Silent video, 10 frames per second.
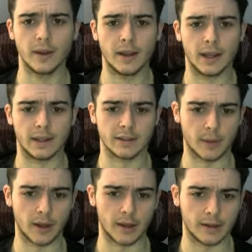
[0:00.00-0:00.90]
in this
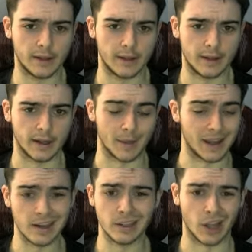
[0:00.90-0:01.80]
spot, and
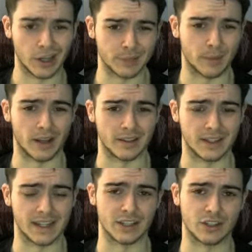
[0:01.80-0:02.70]
in a lot of spots
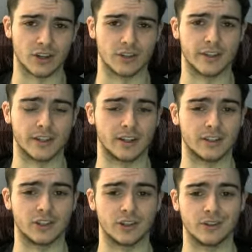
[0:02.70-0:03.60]
against Charizard on
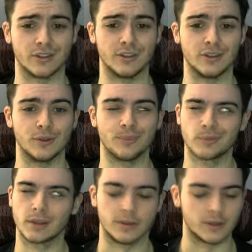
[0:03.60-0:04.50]
turn 2,
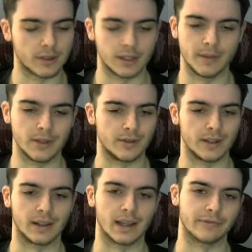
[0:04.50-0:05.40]
just going to be using
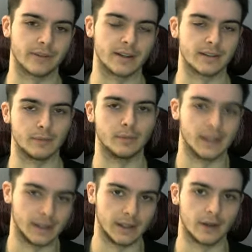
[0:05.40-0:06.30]
Cleffa. It's
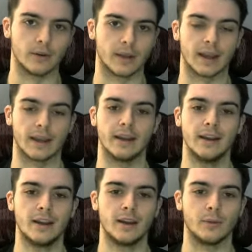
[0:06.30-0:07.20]
completely okay.
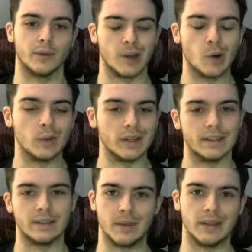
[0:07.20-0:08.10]
We don't need
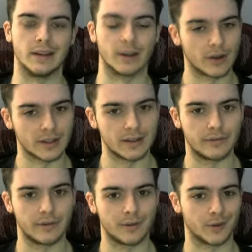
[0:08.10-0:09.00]
to be aggressive
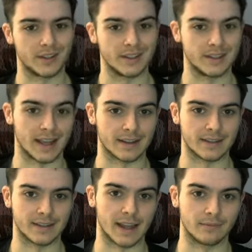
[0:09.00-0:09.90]
versus these decks
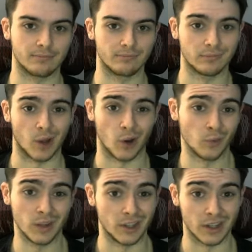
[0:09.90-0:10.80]
that aren't
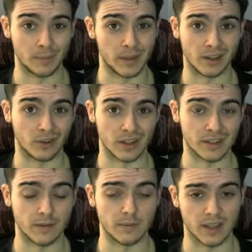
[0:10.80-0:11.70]
really good at being
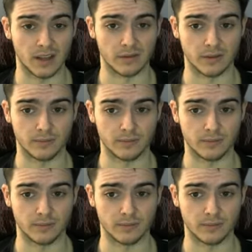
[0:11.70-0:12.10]
aggressive themselves.